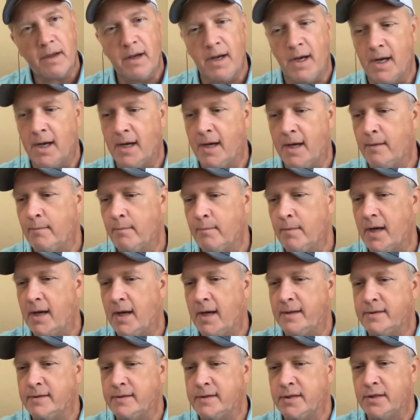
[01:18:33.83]
um,
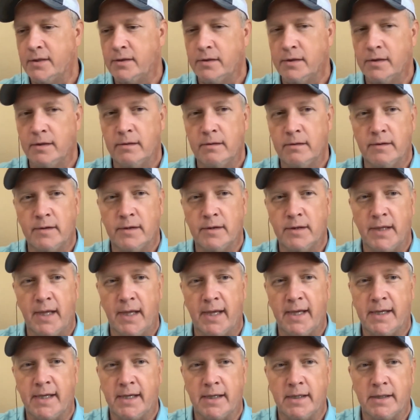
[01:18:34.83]
until
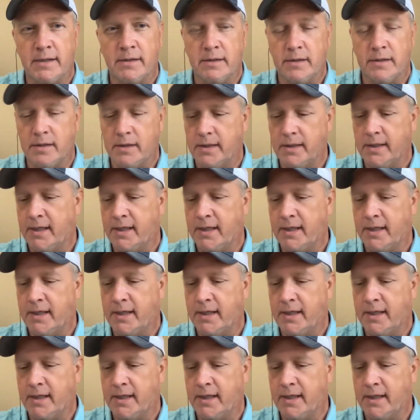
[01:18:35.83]
they can